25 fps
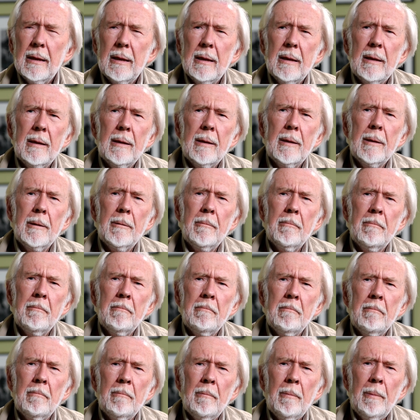
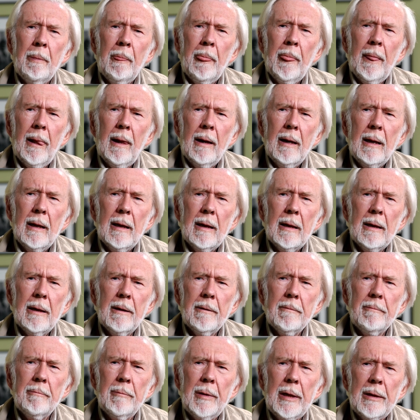
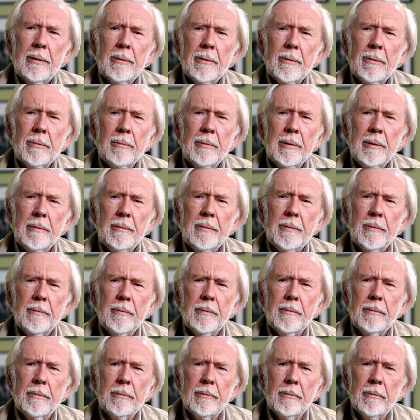I've met
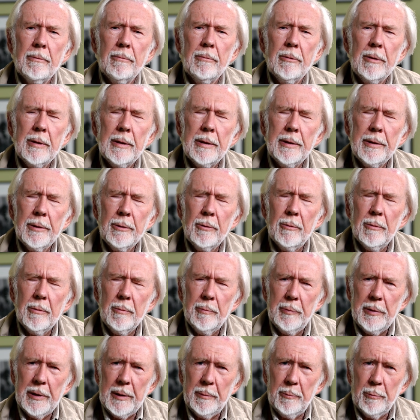with really
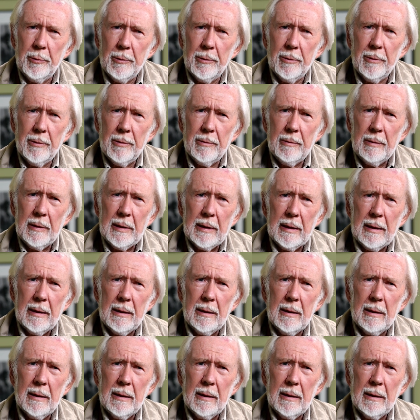good people.